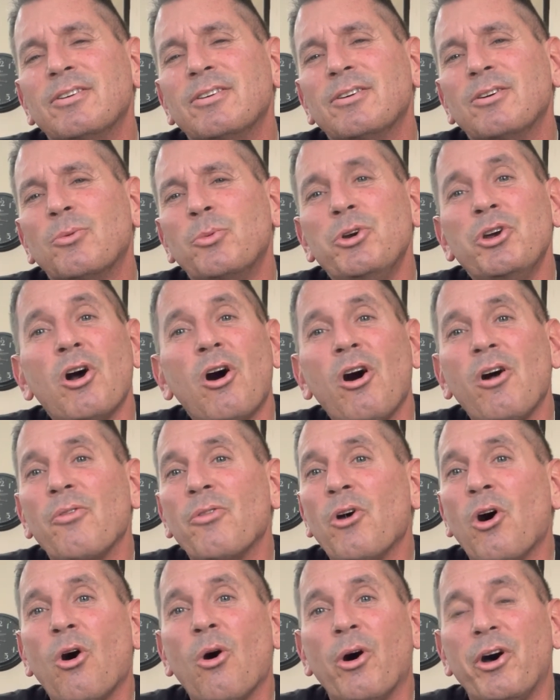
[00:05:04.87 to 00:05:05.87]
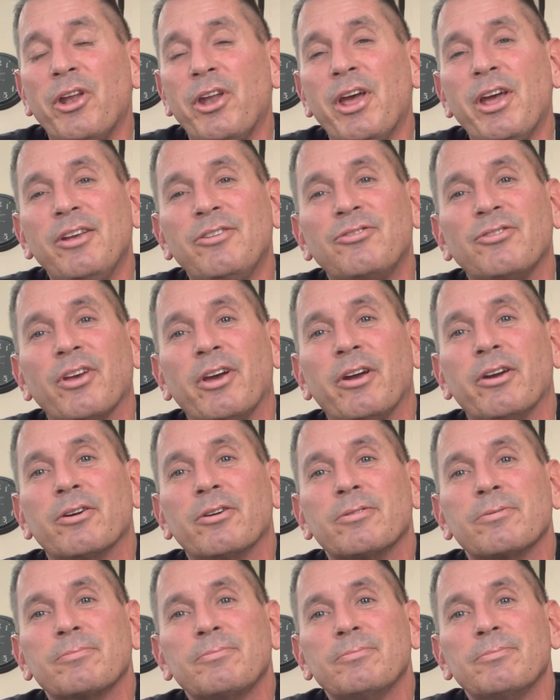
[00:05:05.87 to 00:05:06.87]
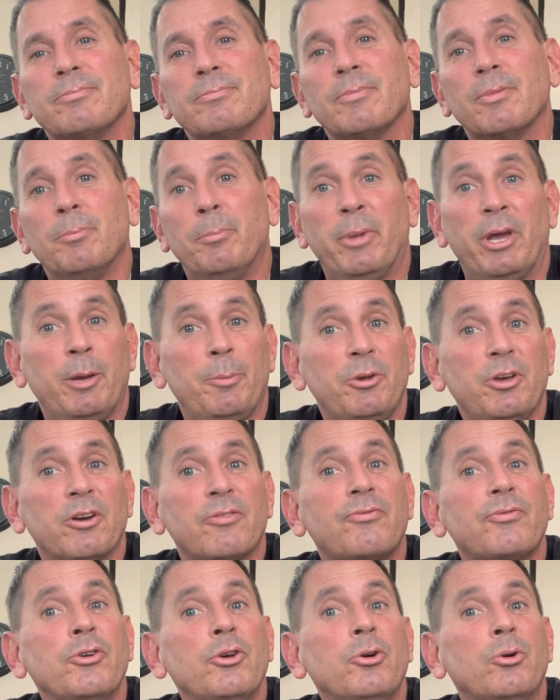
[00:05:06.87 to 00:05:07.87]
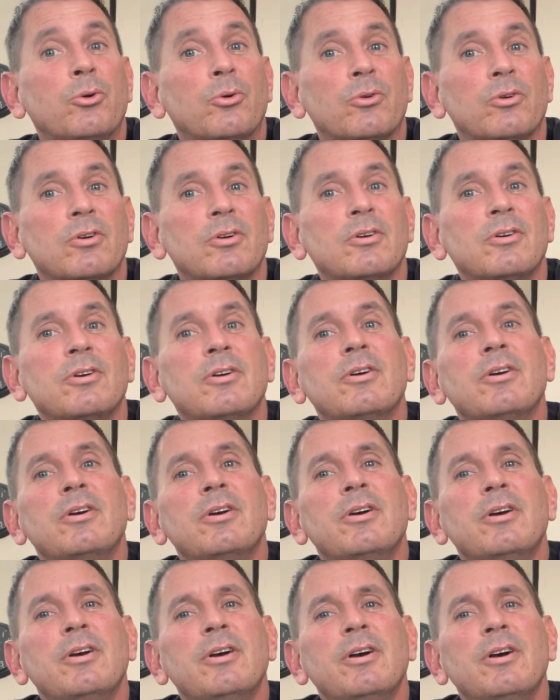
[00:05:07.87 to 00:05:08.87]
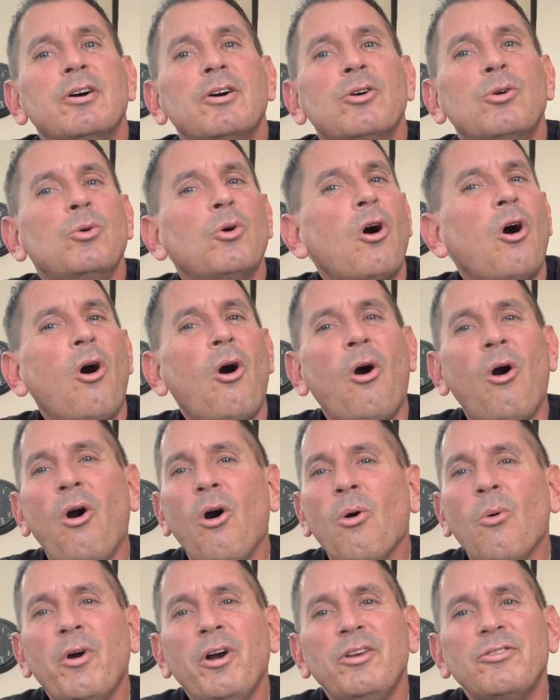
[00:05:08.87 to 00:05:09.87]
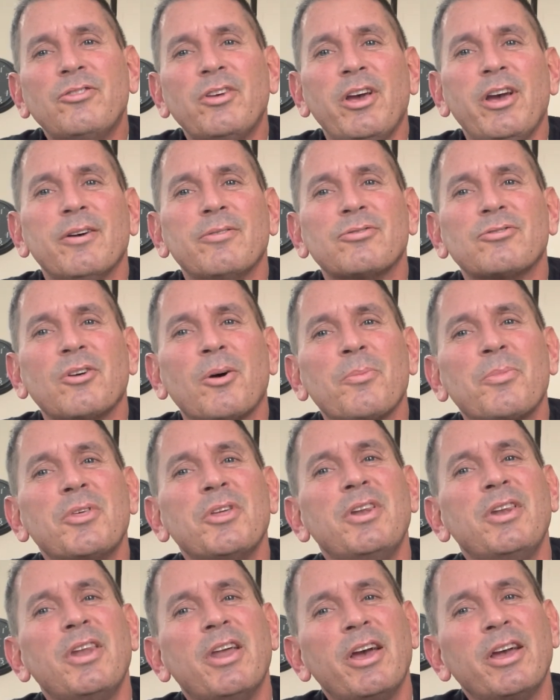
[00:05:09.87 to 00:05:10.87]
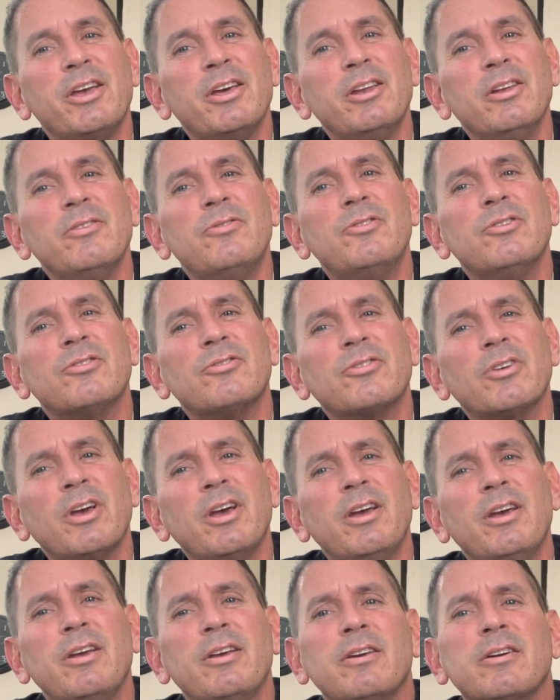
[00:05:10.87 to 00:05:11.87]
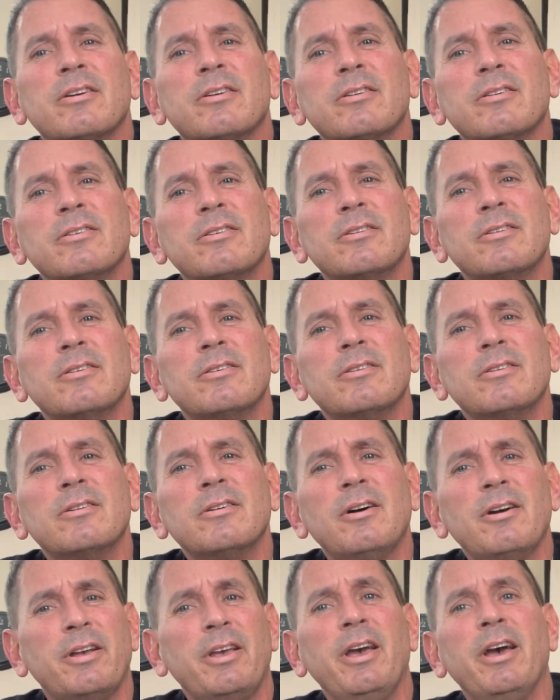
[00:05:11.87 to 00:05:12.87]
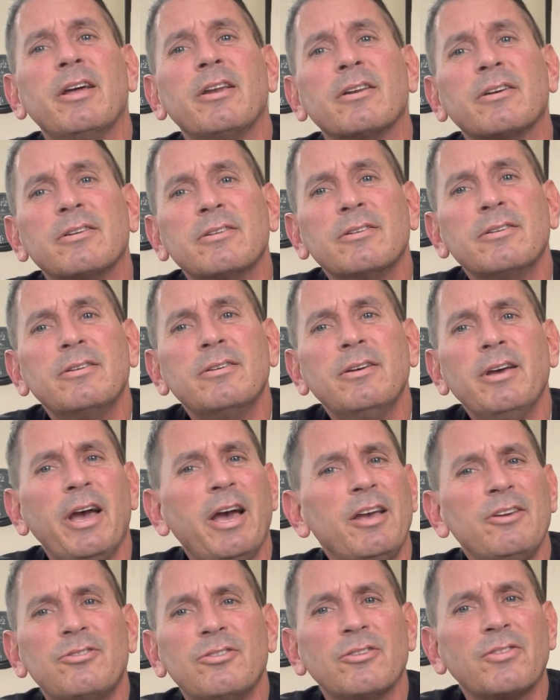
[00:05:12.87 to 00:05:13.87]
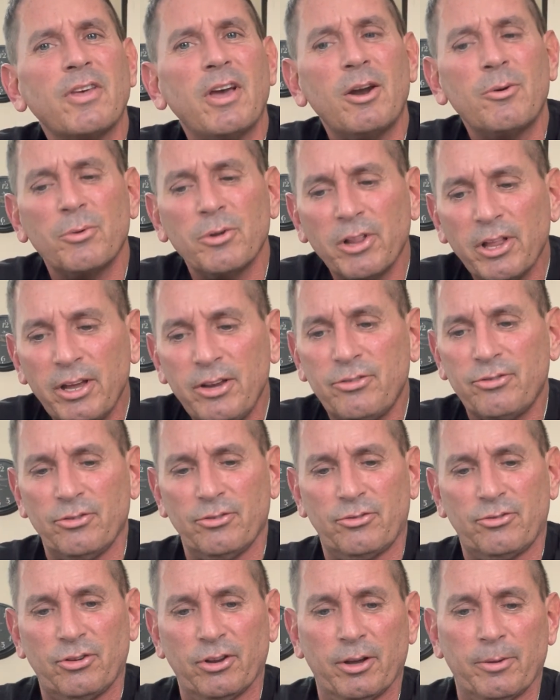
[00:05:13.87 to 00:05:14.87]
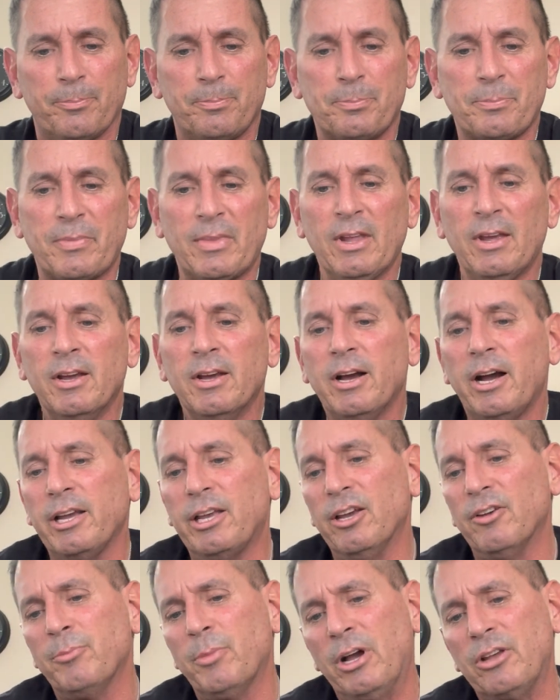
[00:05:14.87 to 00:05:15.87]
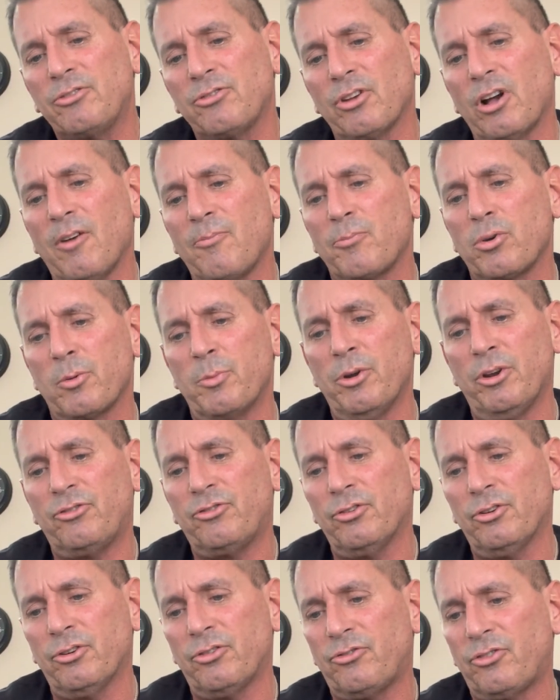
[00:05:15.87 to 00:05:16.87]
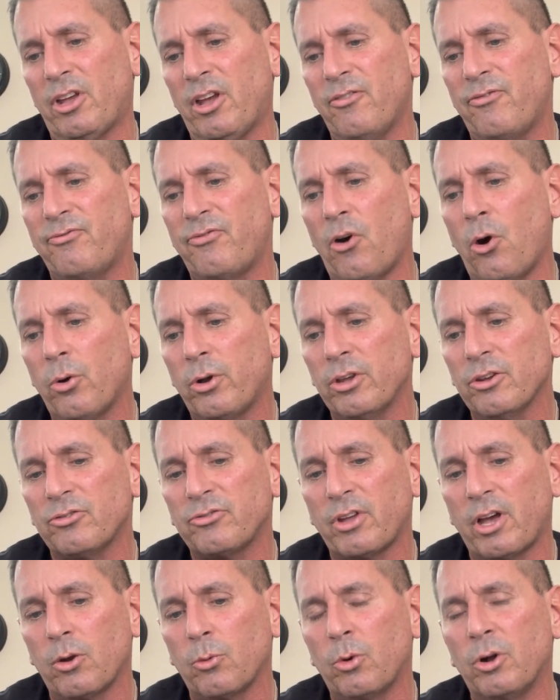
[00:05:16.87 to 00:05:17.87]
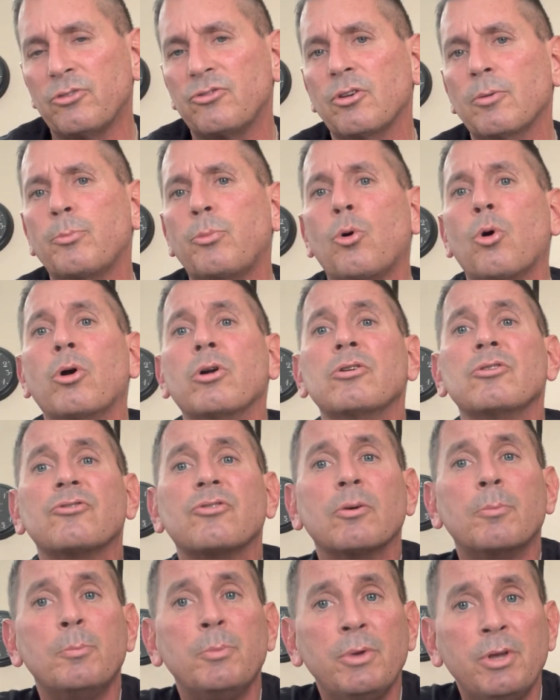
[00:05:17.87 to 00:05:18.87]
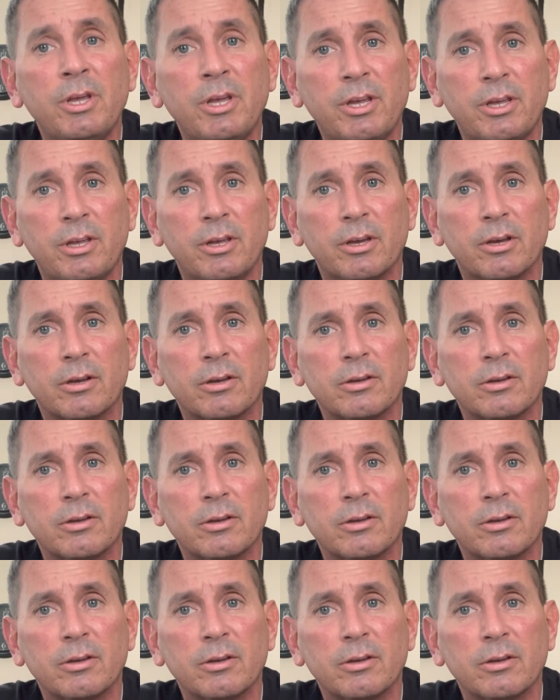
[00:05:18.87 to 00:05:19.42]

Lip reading: We all know a naysayer, maybe a few, who always have something negative to say. Again, exit that relationship. I give myself permission to stay focused on what's important to me,